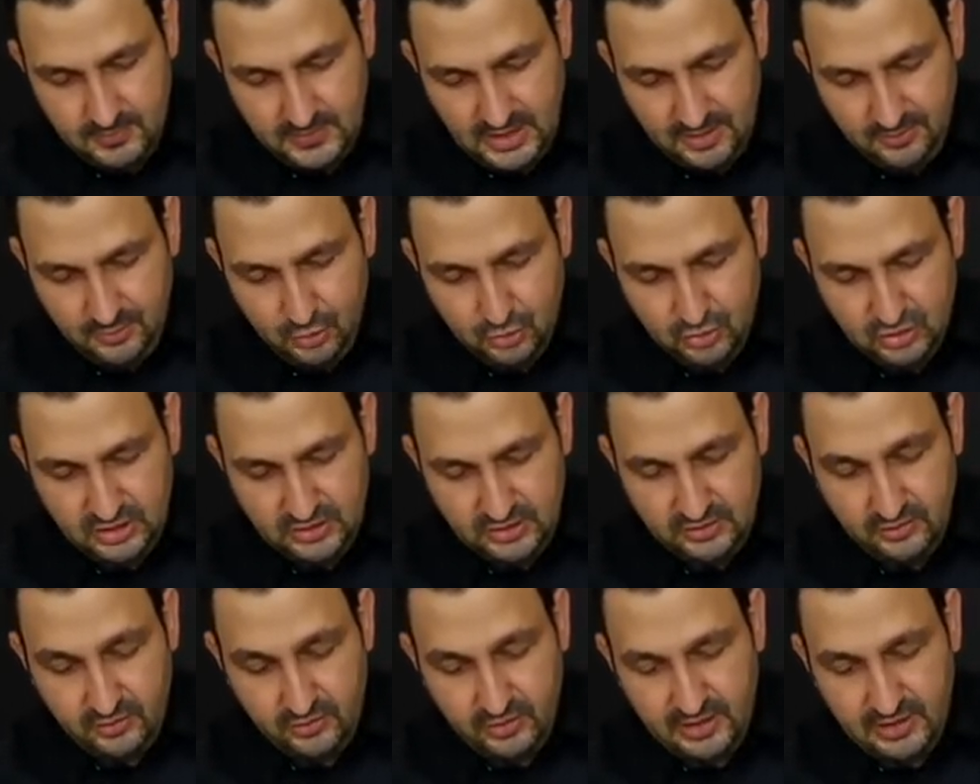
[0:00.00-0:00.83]
I'm using
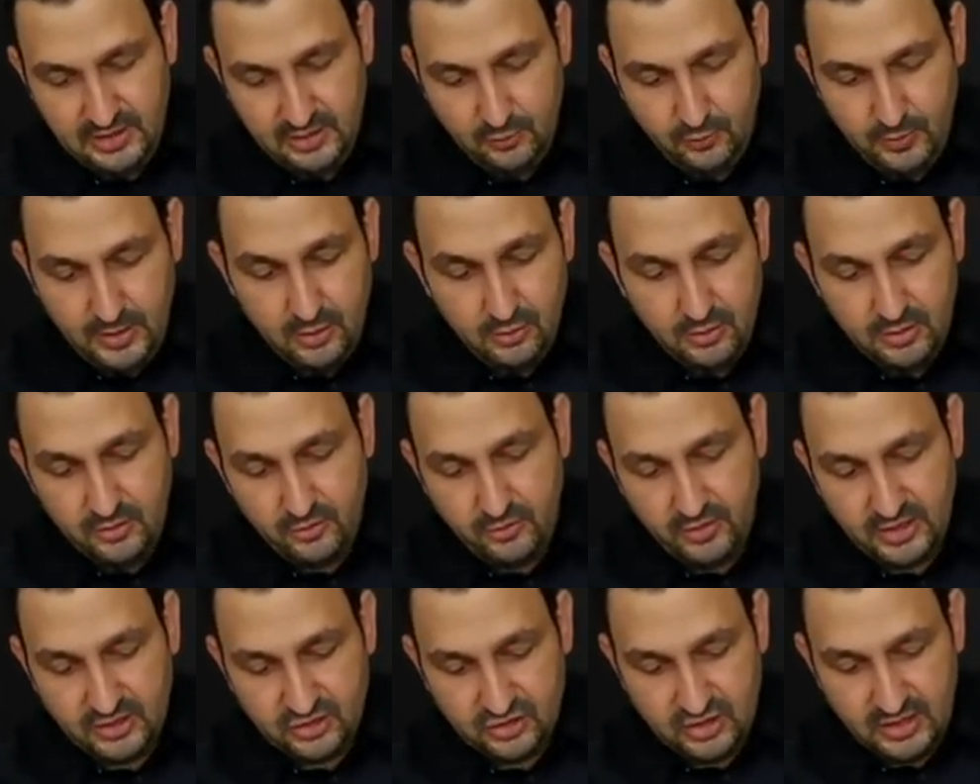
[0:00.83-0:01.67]
really well
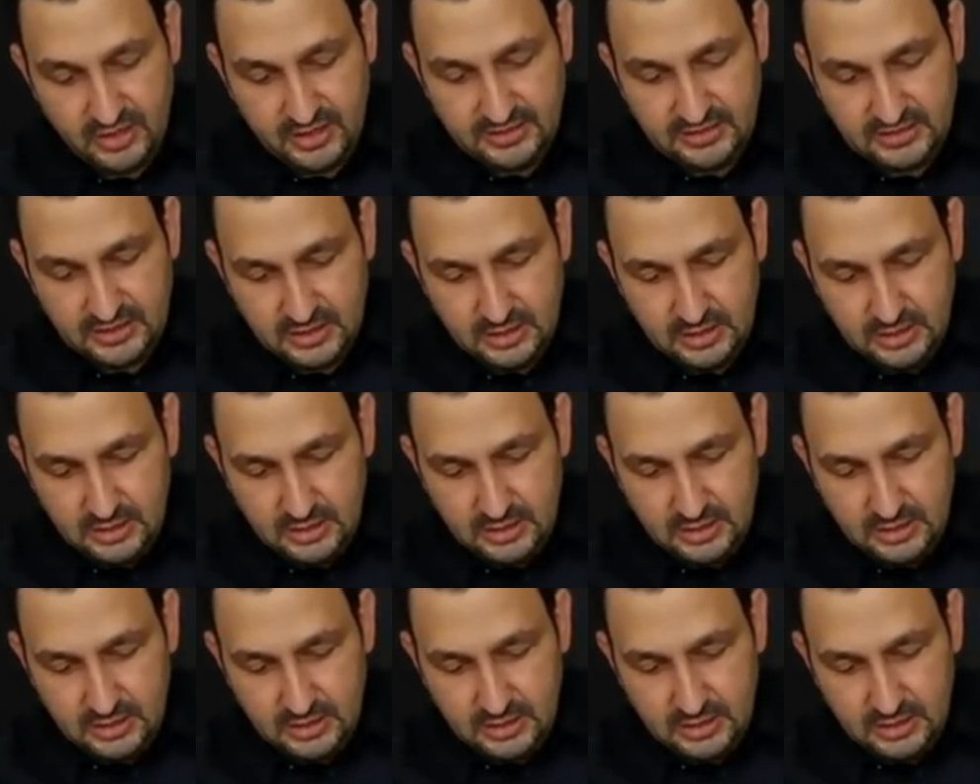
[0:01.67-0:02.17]
crushed ice.